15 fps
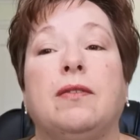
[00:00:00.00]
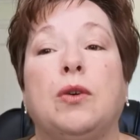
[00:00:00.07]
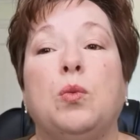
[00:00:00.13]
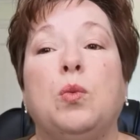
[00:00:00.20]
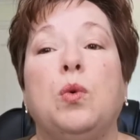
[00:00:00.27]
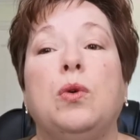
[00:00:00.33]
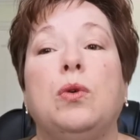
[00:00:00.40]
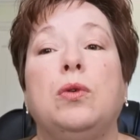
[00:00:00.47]
a
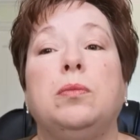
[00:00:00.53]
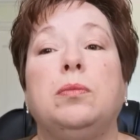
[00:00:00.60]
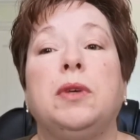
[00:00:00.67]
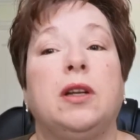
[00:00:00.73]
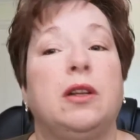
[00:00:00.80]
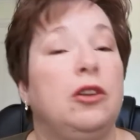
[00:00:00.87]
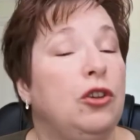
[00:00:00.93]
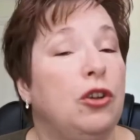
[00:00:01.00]
warm,
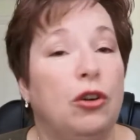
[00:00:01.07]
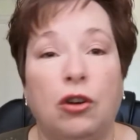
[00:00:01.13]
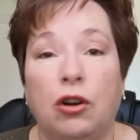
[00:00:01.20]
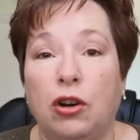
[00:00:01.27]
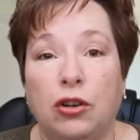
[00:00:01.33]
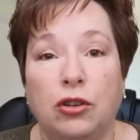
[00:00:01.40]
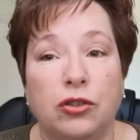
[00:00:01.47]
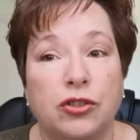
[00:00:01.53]
not
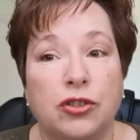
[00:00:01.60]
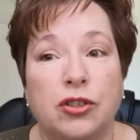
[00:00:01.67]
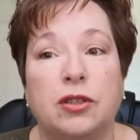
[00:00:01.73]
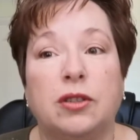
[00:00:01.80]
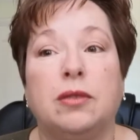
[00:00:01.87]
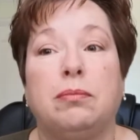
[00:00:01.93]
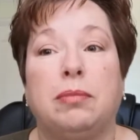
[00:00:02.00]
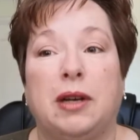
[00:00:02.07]
hot,
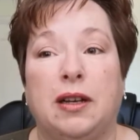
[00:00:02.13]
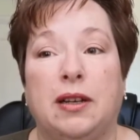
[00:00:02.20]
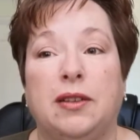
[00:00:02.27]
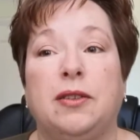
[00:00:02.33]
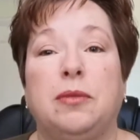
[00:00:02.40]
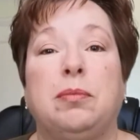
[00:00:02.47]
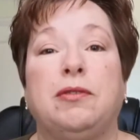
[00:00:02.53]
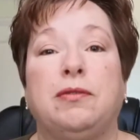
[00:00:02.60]

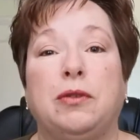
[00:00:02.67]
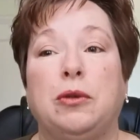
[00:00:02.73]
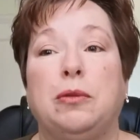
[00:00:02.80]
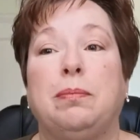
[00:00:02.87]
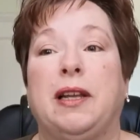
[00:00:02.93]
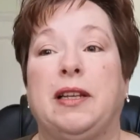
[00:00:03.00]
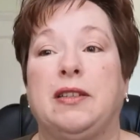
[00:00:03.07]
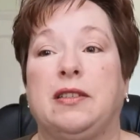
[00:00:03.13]
bath before
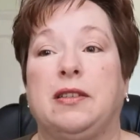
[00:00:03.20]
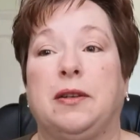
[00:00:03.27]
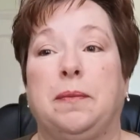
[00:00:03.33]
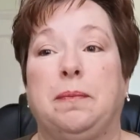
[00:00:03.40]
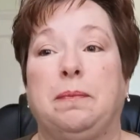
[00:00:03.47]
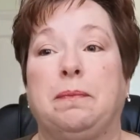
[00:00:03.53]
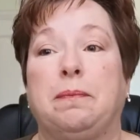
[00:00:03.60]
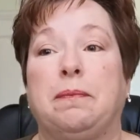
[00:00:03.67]
bedtime.
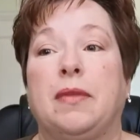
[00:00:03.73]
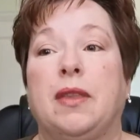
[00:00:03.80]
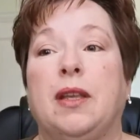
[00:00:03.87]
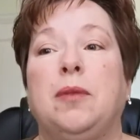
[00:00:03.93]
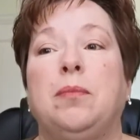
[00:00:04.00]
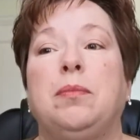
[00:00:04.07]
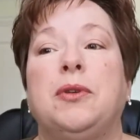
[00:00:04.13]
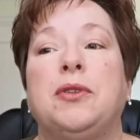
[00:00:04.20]

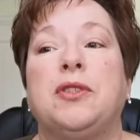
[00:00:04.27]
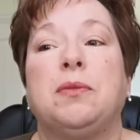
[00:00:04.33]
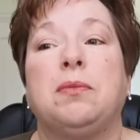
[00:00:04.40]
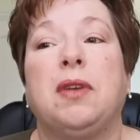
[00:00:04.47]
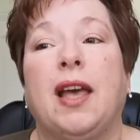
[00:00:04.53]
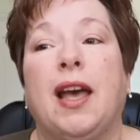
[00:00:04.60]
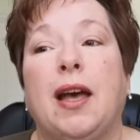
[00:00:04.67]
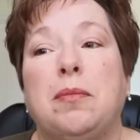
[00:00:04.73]
Put some
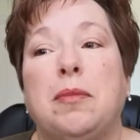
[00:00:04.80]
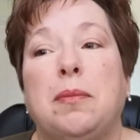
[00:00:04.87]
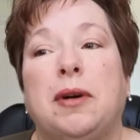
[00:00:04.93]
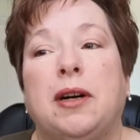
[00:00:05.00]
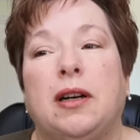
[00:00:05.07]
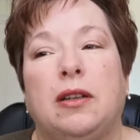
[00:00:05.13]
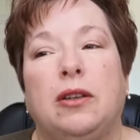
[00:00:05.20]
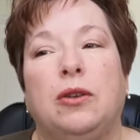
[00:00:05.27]

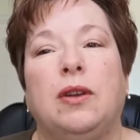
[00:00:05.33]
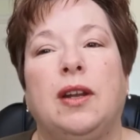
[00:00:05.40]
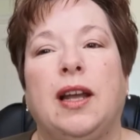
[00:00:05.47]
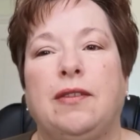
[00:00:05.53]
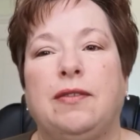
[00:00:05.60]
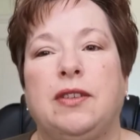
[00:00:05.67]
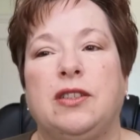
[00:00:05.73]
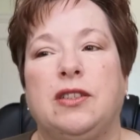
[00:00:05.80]
chamomile or
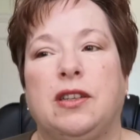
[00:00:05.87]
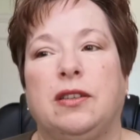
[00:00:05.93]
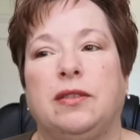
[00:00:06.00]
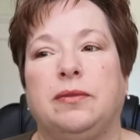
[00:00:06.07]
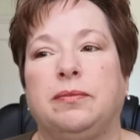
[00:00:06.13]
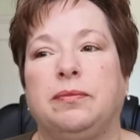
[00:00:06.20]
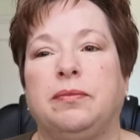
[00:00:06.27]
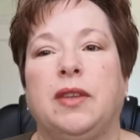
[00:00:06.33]
lavender.
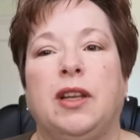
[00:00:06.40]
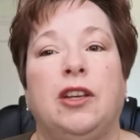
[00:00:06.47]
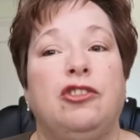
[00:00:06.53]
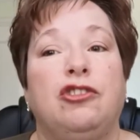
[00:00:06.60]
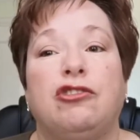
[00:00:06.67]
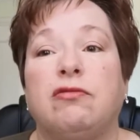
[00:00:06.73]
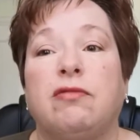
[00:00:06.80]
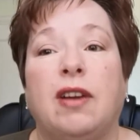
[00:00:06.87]

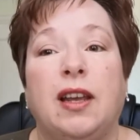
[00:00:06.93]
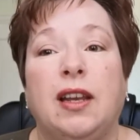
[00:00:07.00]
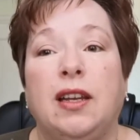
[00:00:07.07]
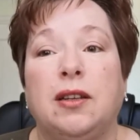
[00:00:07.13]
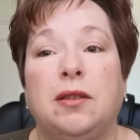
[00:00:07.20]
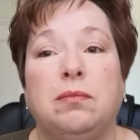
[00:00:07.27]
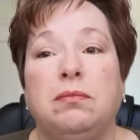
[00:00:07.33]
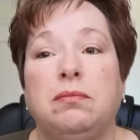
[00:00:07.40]

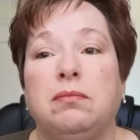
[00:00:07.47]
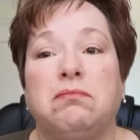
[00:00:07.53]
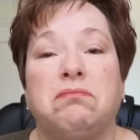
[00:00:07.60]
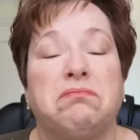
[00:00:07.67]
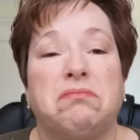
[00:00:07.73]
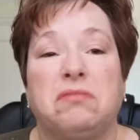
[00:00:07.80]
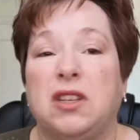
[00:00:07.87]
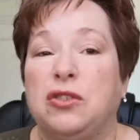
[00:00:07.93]
Geranium
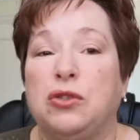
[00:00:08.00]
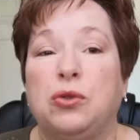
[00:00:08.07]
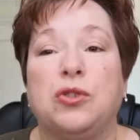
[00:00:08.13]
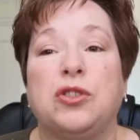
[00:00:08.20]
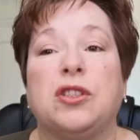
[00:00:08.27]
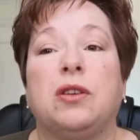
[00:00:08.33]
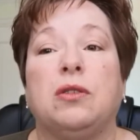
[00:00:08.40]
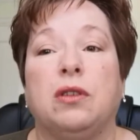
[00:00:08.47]
is
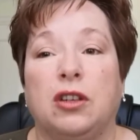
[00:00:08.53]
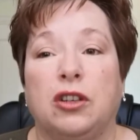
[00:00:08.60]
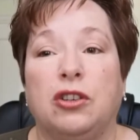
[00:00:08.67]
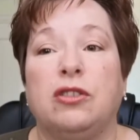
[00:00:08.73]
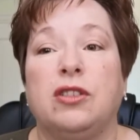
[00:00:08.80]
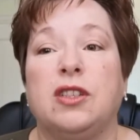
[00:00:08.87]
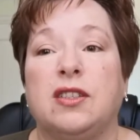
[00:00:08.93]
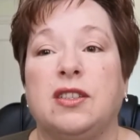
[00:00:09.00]
also a
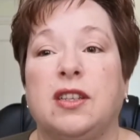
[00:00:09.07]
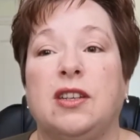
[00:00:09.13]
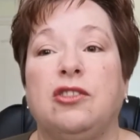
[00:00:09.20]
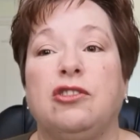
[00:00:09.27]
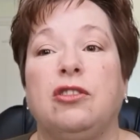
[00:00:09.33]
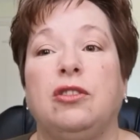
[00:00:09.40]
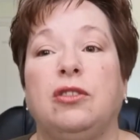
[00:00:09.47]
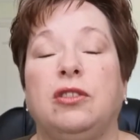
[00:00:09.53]
good
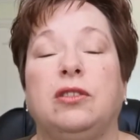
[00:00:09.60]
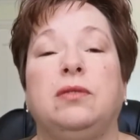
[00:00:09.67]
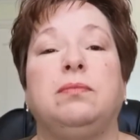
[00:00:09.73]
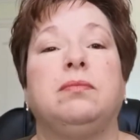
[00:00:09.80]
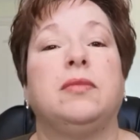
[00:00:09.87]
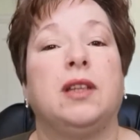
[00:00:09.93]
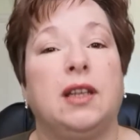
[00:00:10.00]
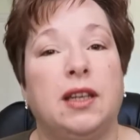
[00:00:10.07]
essential oil
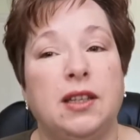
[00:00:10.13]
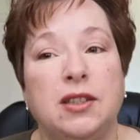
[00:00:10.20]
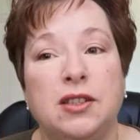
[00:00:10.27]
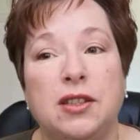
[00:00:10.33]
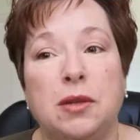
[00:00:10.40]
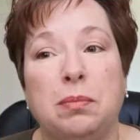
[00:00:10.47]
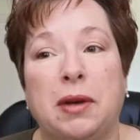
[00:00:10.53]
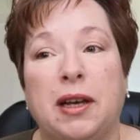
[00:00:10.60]
into
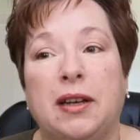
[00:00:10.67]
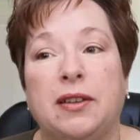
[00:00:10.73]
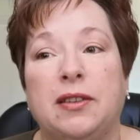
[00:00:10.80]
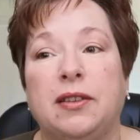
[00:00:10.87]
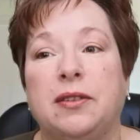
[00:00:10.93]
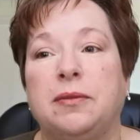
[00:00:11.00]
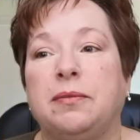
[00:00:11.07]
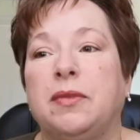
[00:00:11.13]
the
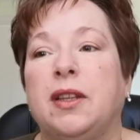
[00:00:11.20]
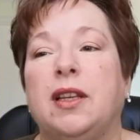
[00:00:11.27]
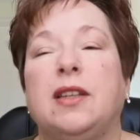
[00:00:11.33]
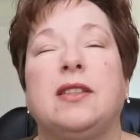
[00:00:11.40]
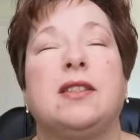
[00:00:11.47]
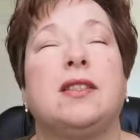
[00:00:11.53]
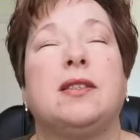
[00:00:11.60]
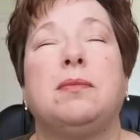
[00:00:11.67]
bath. It
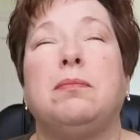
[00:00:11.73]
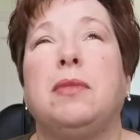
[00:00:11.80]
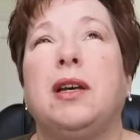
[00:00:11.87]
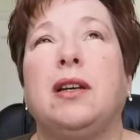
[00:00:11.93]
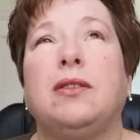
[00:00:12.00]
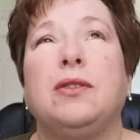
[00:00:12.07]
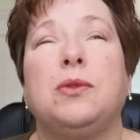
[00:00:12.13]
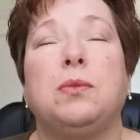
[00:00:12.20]

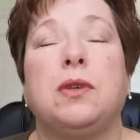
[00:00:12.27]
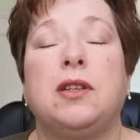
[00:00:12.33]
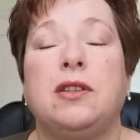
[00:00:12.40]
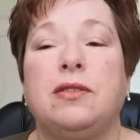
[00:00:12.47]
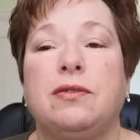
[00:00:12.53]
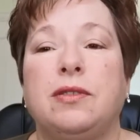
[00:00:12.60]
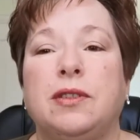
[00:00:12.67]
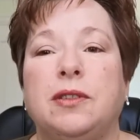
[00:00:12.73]
smells
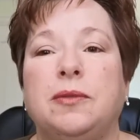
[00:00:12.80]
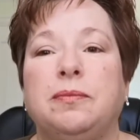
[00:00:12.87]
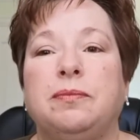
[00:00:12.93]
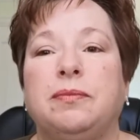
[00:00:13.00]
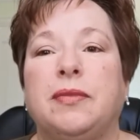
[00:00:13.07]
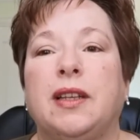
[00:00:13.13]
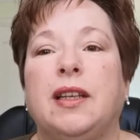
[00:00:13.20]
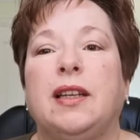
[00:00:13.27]
wonderful
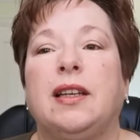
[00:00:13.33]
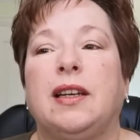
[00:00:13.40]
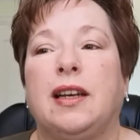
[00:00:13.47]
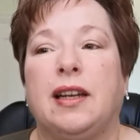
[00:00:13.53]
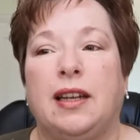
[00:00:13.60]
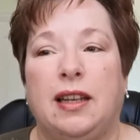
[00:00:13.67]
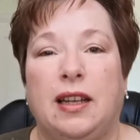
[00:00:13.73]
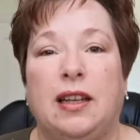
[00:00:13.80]

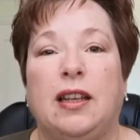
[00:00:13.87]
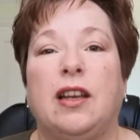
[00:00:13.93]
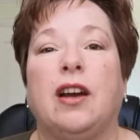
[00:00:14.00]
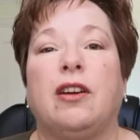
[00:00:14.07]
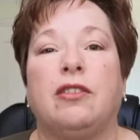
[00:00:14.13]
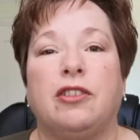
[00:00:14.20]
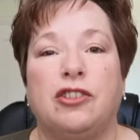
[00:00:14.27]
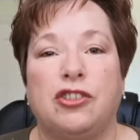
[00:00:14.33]
and it
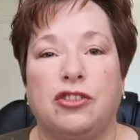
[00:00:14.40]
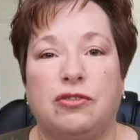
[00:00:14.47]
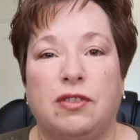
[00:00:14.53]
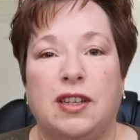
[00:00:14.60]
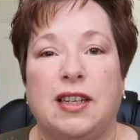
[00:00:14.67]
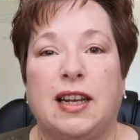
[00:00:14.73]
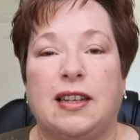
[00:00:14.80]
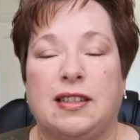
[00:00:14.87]
encourages
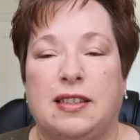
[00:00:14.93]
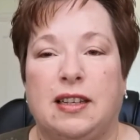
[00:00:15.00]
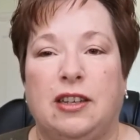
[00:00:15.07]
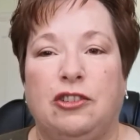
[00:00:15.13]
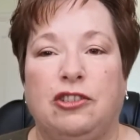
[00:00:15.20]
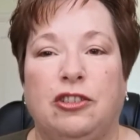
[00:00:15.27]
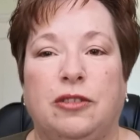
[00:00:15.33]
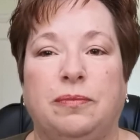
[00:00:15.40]

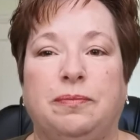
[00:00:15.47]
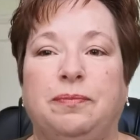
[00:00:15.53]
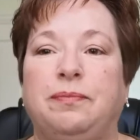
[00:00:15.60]
relaxation.